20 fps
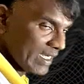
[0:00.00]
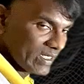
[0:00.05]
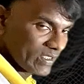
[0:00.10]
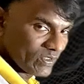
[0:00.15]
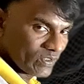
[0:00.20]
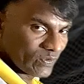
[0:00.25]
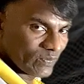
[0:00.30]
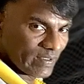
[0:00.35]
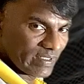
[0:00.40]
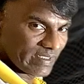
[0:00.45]

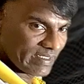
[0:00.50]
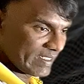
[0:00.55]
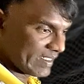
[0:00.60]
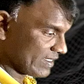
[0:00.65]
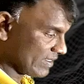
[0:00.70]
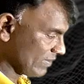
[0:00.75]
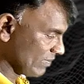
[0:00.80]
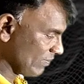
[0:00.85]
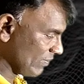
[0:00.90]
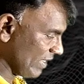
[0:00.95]
Do one
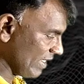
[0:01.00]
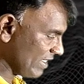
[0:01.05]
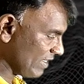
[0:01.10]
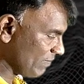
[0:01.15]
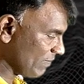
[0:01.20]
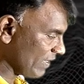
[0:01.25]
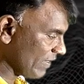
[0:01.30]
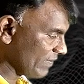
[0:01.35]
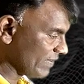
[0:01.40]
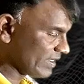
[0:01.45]
thing.
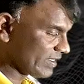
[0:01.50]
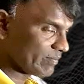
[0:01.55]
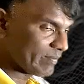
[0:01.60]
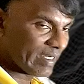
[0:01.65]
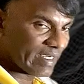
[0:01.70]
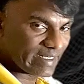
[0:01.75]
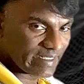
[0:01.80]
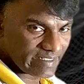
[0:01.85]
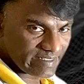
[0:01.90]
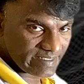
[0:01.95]
Multiply with
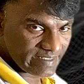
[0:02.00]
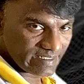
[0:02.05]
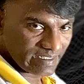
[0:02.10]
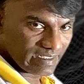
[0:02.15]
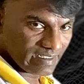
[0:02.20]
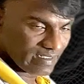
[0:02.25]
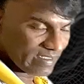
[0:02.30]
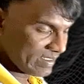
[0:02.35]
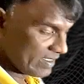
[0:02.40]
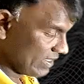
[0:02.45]
minus.
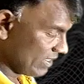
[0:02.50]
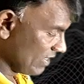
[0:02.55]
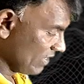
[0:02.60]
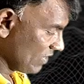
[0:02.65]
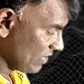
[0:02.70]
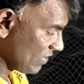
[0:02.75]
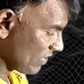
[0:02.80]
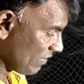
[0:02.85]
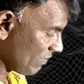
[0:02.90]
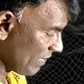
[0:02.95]

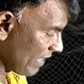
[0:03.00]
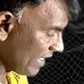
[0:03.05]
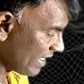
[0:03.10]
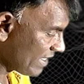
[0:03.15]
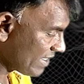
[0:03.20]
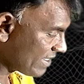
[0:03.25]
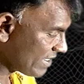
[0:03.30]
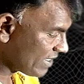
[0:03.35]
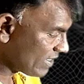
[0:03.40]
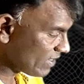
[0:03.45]
So
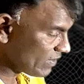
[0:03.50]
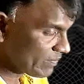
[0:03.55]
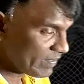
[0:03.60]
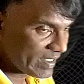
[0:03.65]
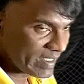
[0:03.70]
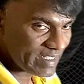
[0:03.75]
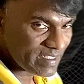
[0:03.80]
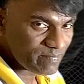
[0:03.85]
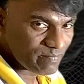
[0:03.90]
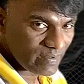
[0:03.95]
minus into
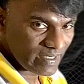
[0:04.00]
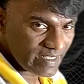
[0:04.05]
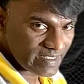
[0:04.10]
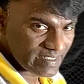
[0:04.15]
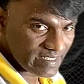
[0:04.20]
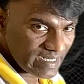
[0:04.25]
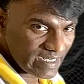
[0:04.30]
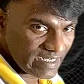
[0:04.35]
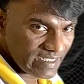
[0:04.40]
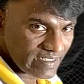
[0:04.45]
minus
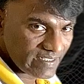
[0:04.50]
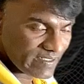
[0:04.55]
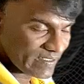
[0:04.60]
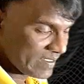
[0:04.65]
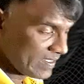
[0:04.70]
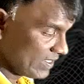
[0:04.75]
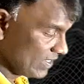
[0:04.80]
plus, right?